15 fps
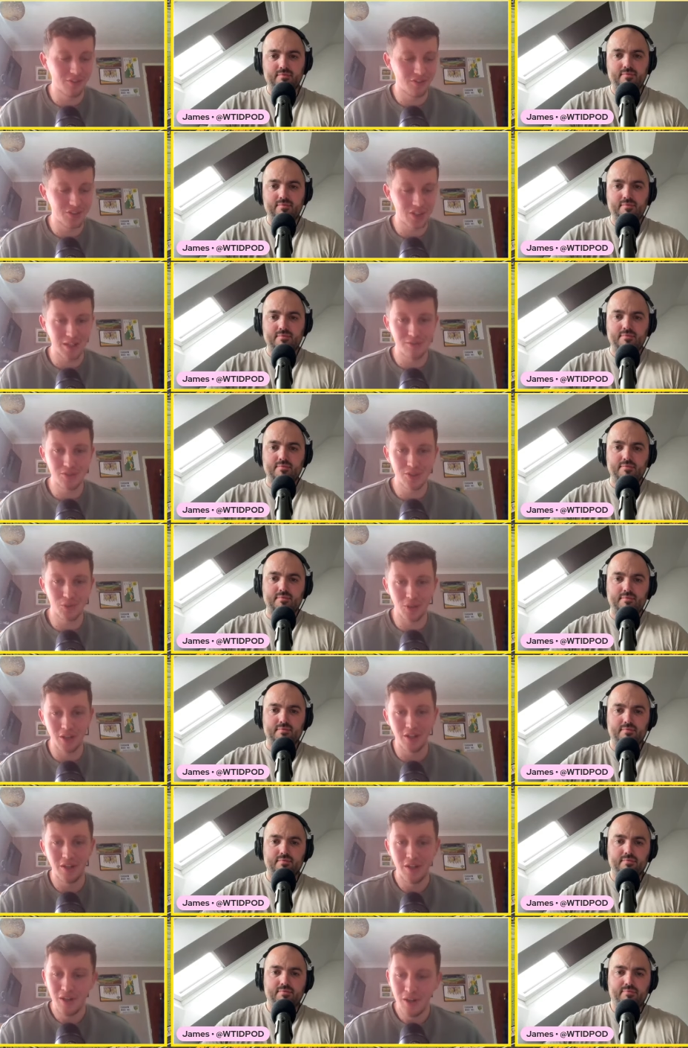Speaker 1: off, James, just
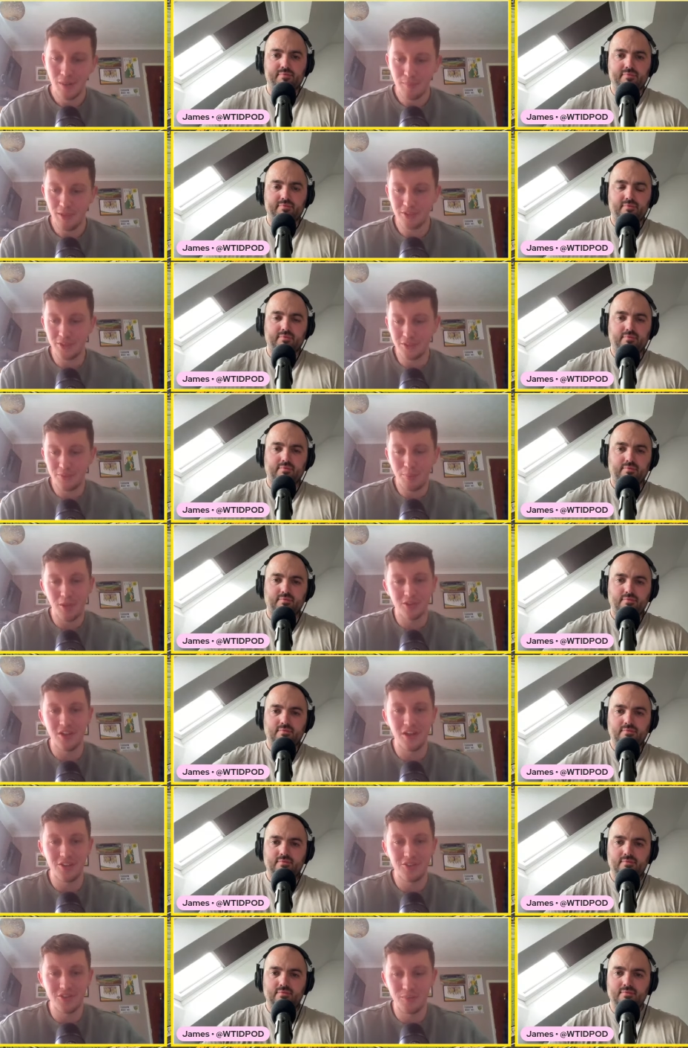want to plug your
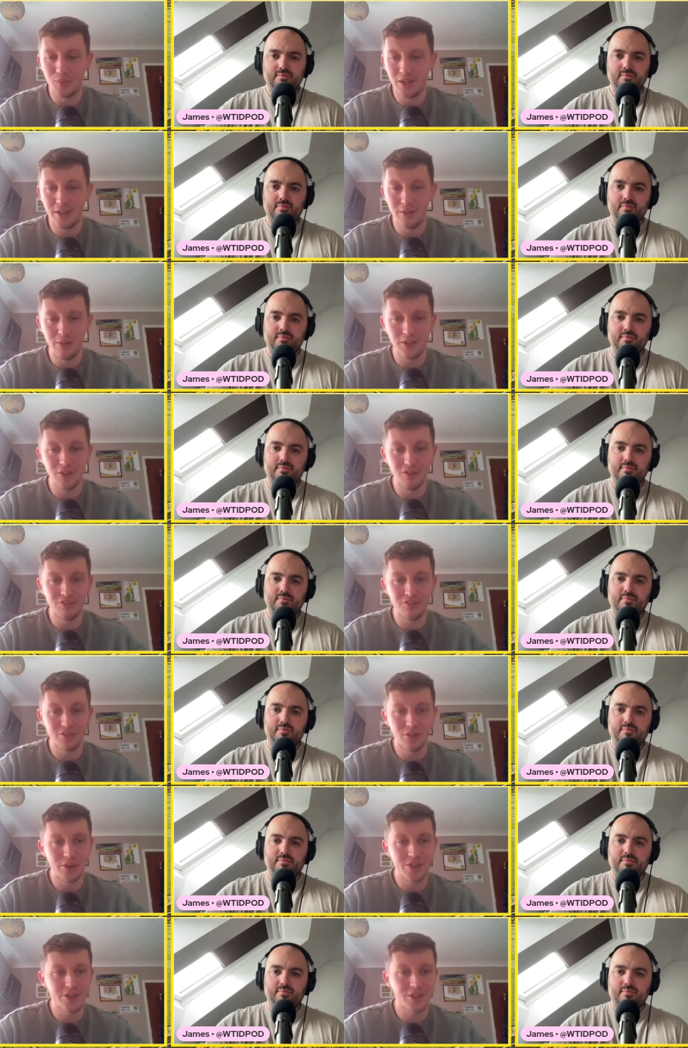podcast and where
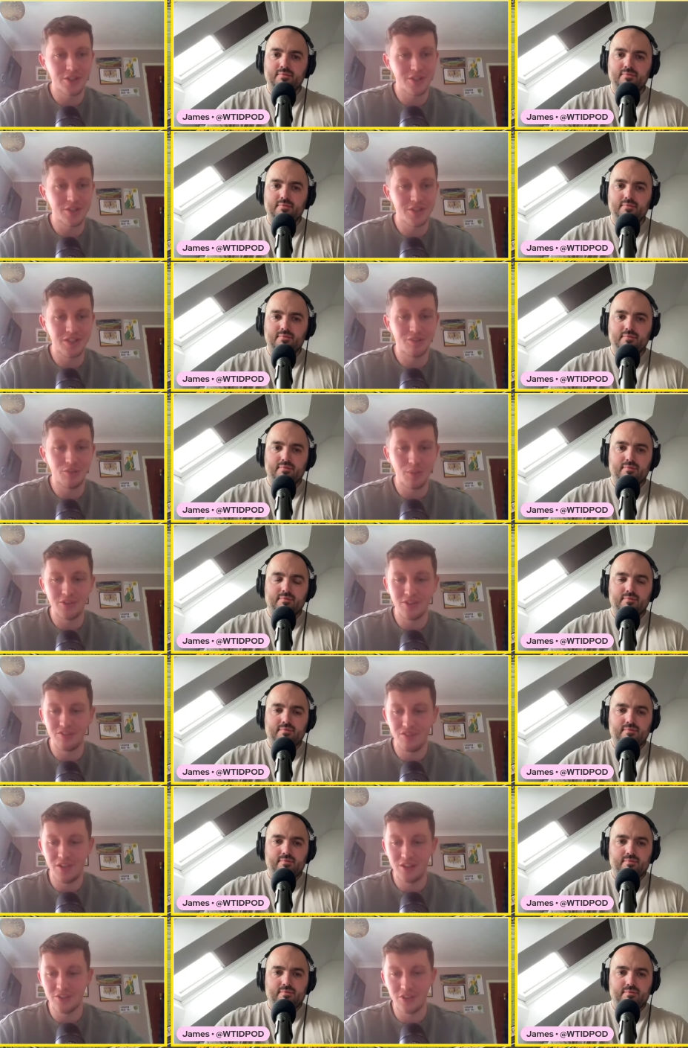Norwich and Sheffield Wednesday
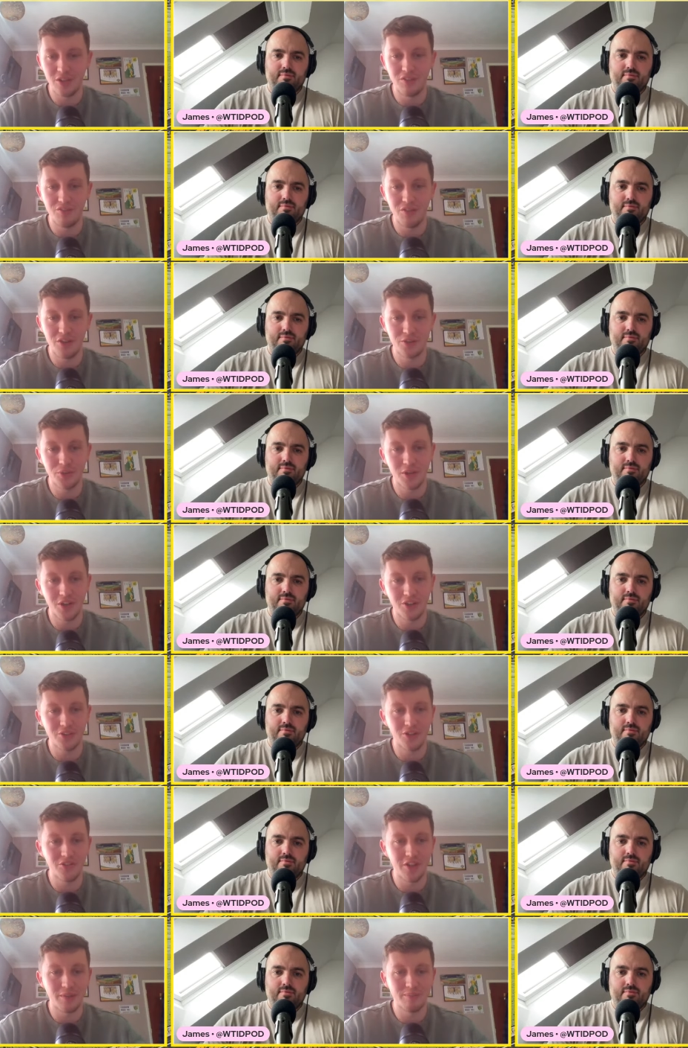fans can go and find your guys'
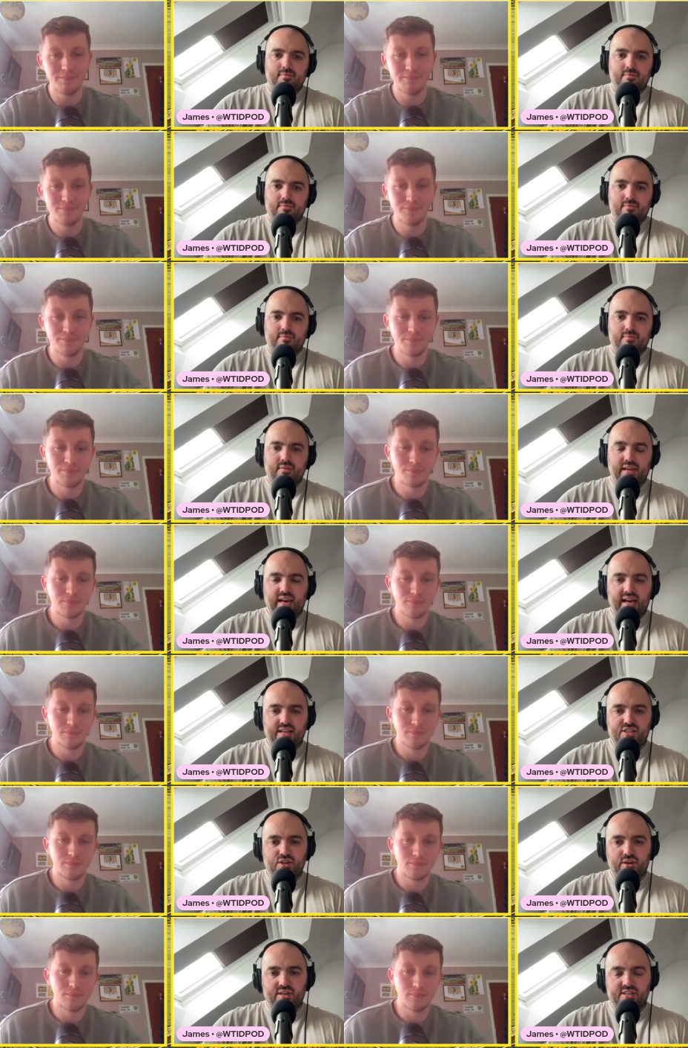content.
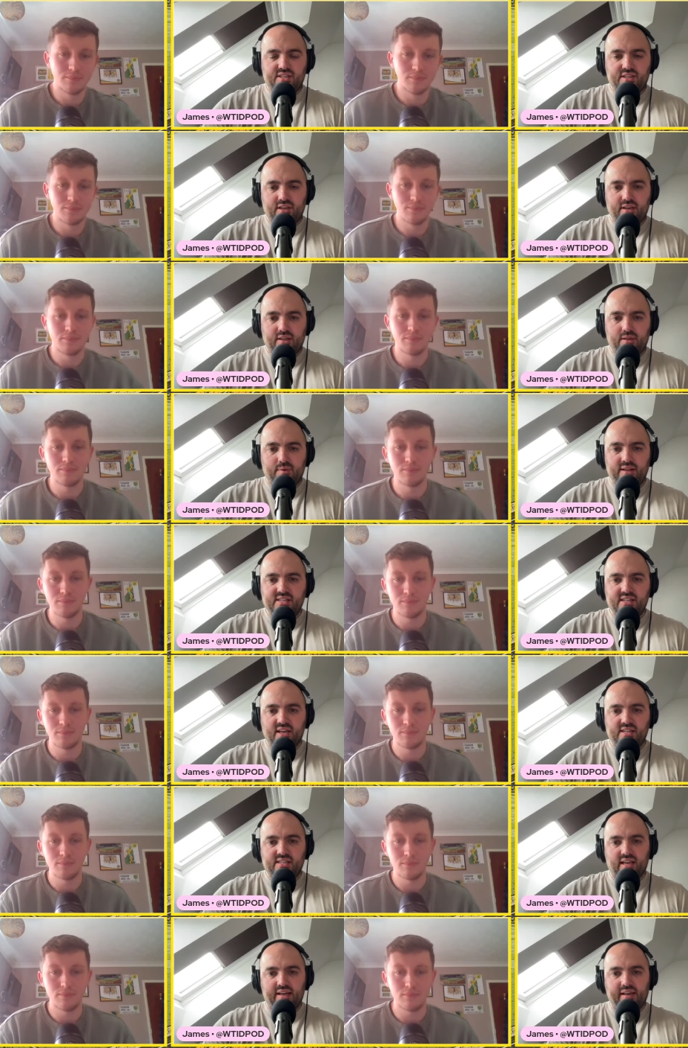
Speaker 2: Yeah, so it's the
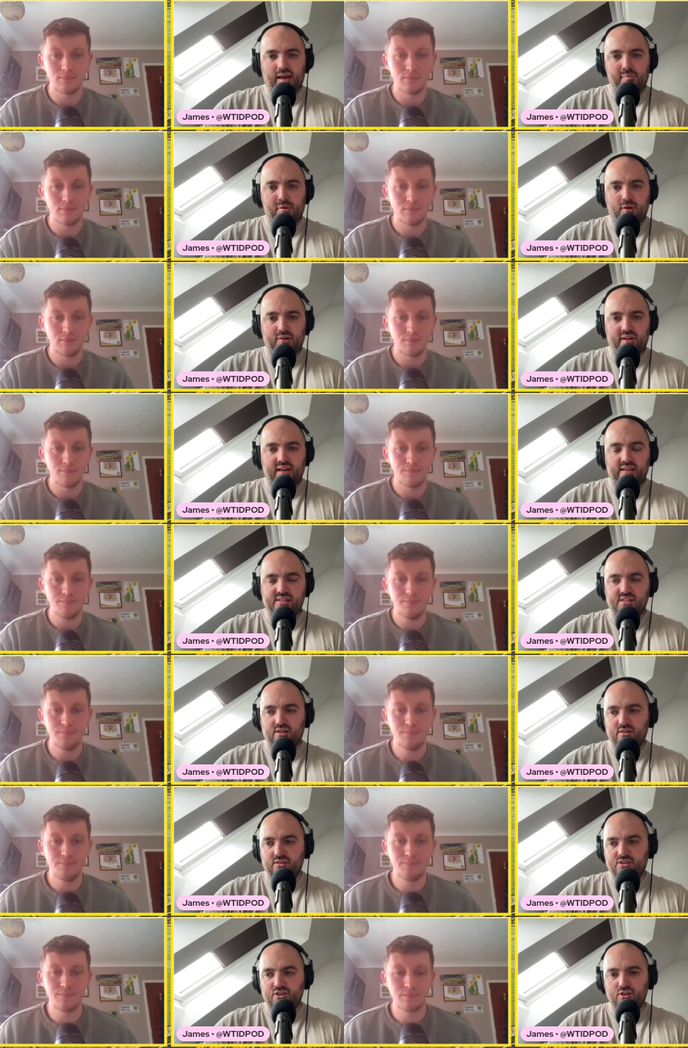Wednesday Till I Die
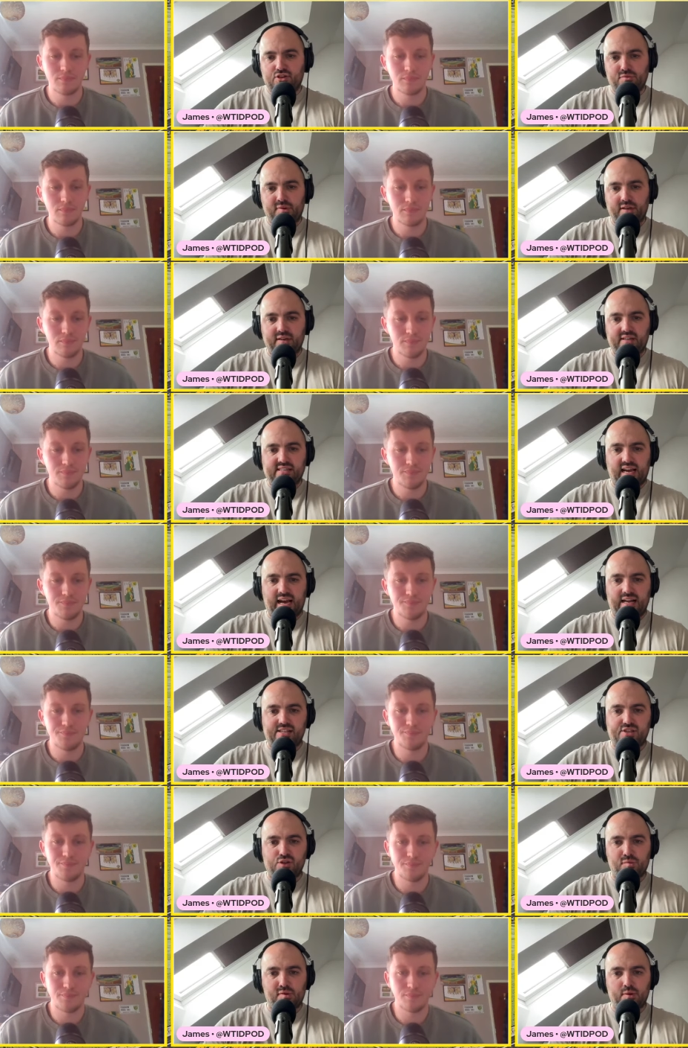podcast. On social media, it's
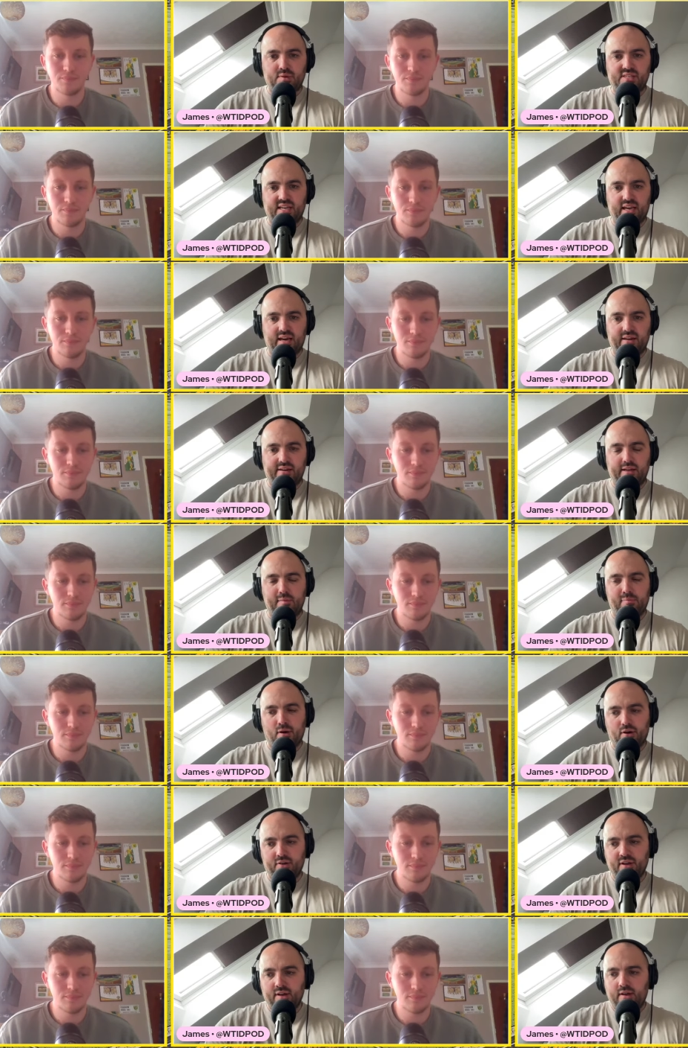at WTID
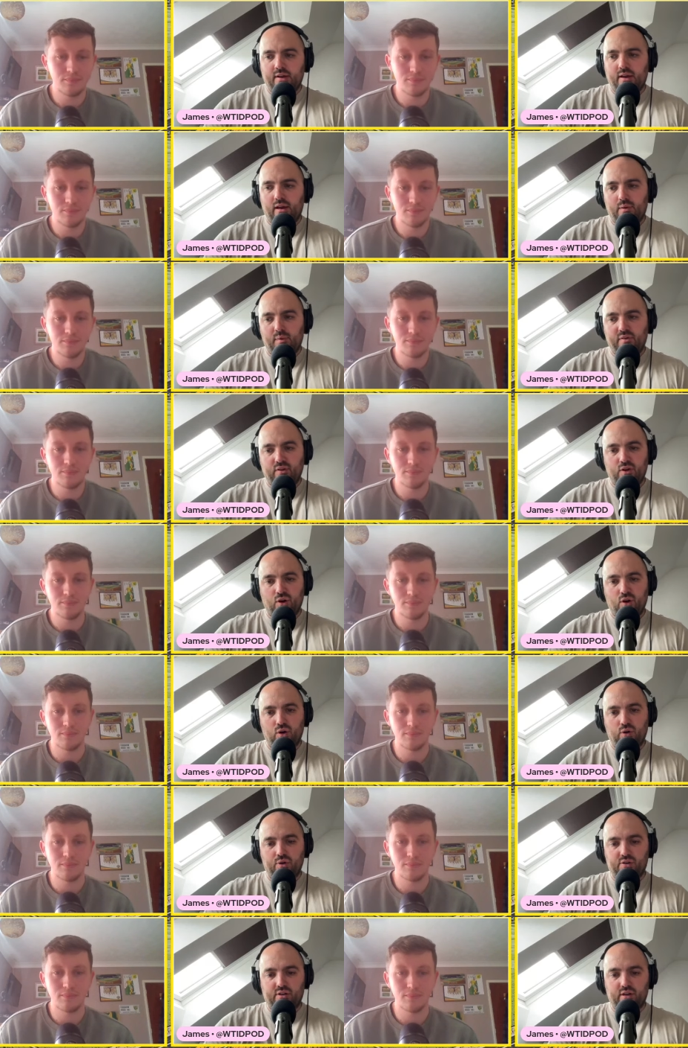Pod. We
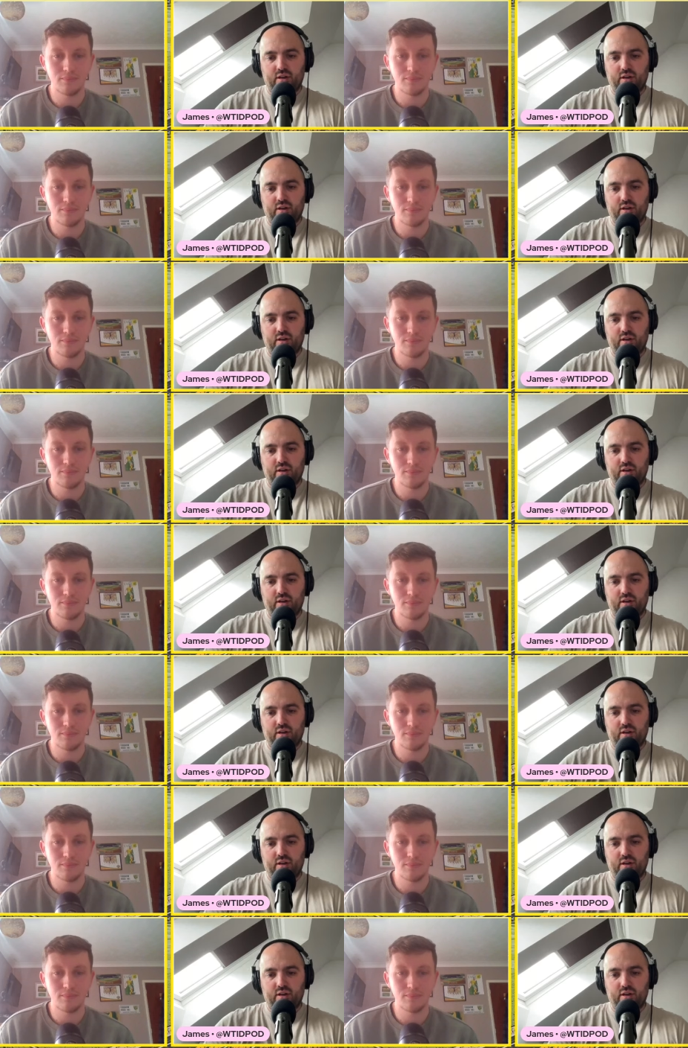record